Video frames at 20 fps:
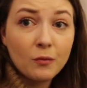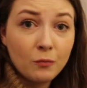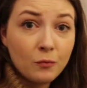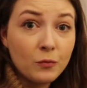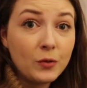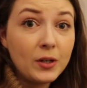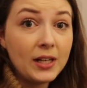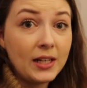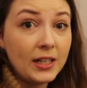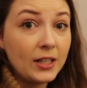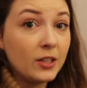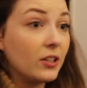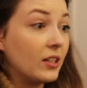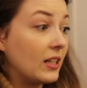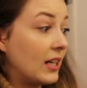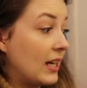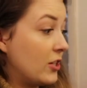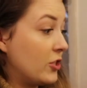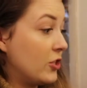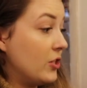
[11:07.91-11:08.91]
Really
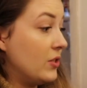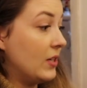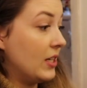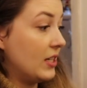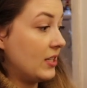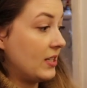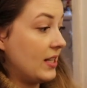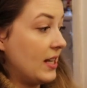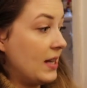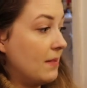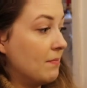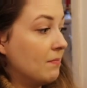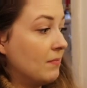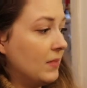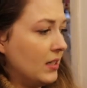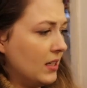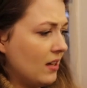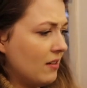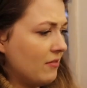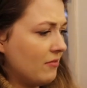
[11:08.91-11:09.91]
good cashew nuts, them.
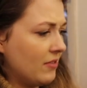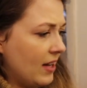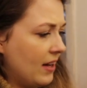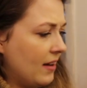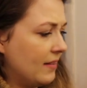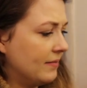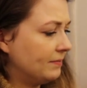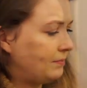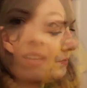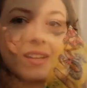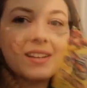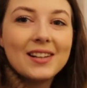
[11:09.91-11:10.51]
Love that.